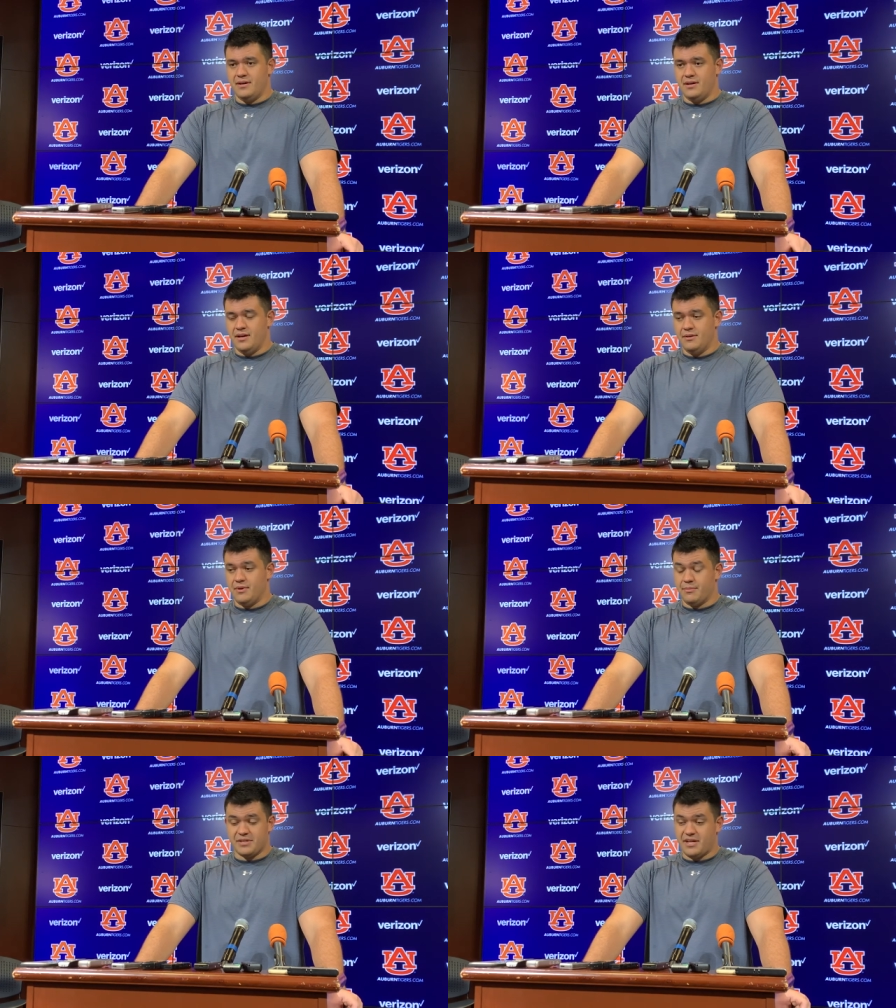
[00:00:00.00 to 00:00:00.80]
um,
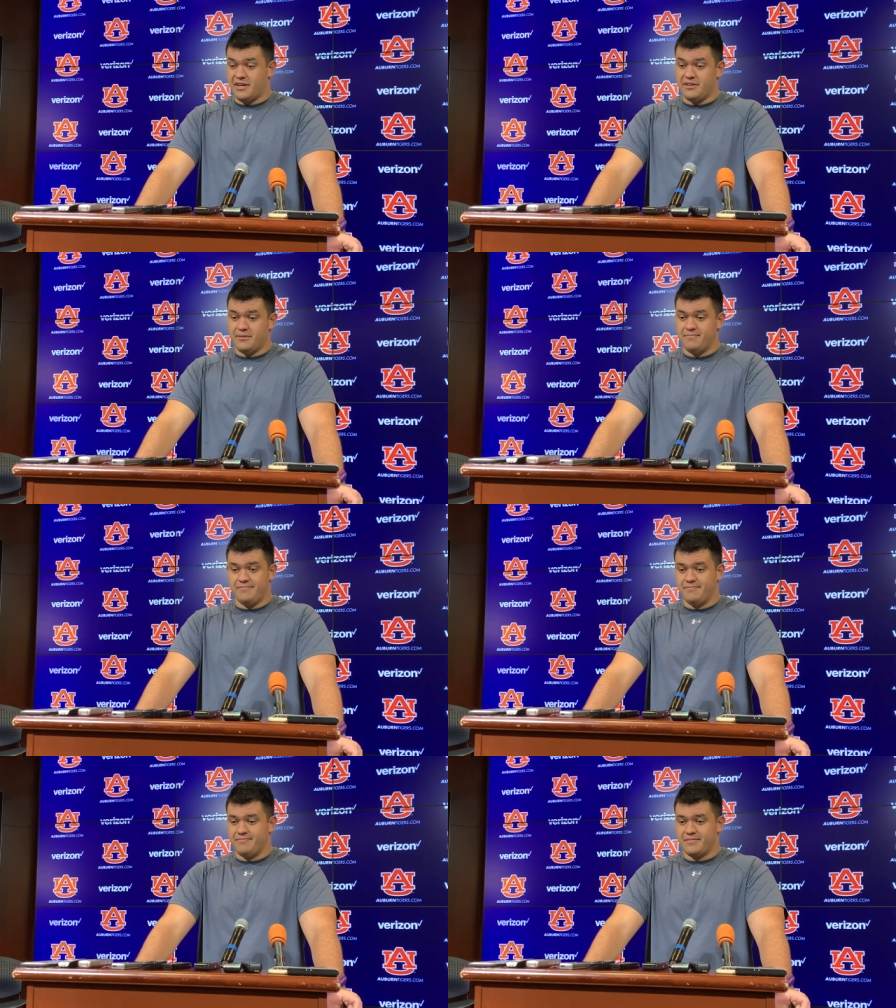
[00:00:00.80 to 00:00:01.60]
I'm excited to
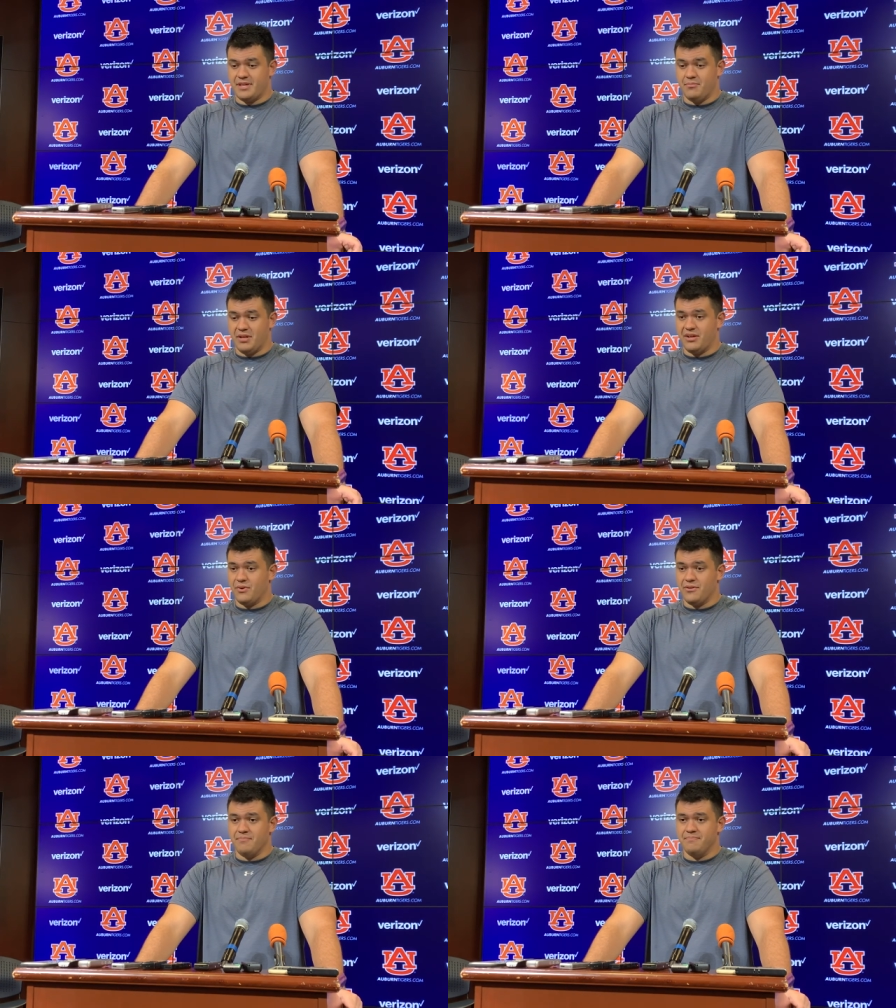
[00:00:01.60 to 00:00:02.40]
keep playing with them.